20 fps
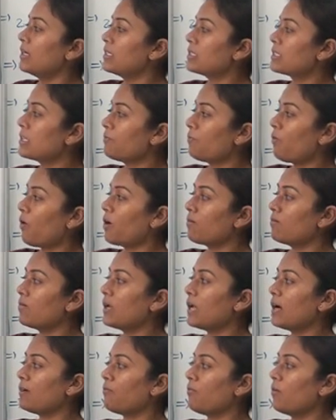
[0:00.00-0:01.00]
It is the
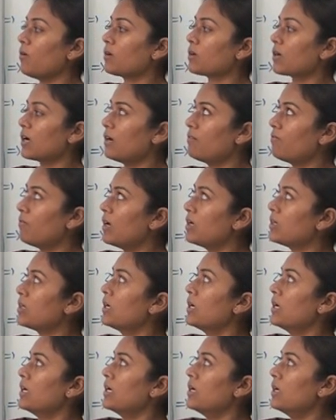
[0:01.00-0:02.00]
formula for
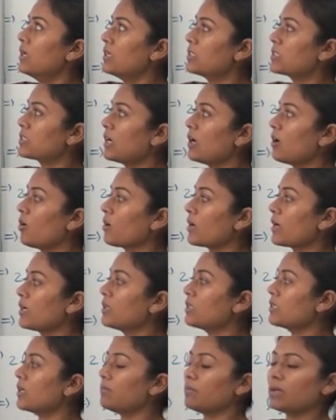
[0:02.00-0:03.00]
convert natural
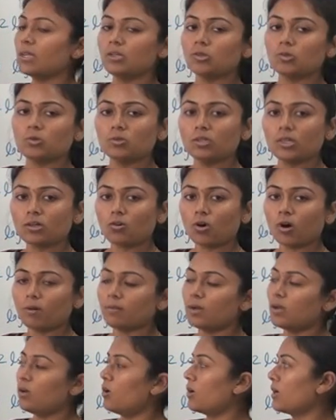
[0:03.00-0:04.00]
logarithm into the
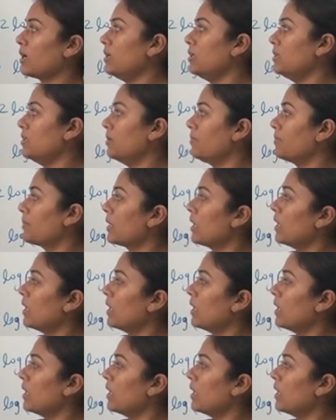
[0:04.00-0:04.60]
common logarithm.